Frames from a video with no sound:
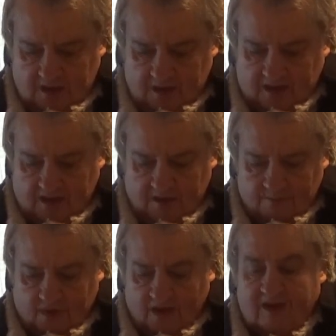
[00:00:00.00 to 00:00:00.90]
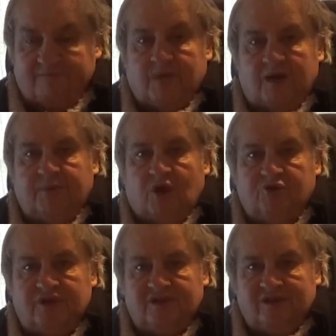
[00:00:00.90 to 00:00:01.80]
I Love My
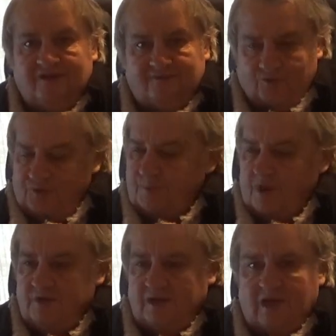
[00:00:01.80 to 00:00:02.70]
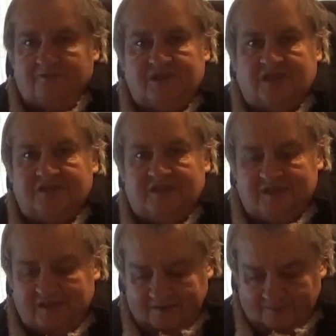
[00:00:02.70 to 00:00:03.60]
Pony, for all the pony lovers out
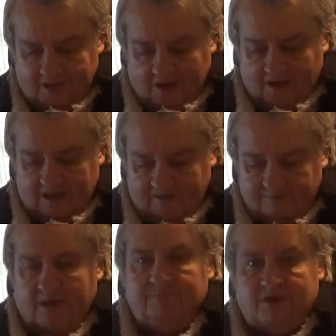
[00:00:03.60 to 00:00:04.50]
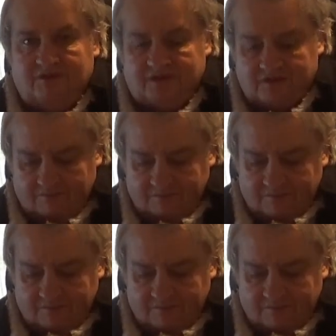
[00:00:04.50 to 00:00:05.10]
there. I Love My Pony.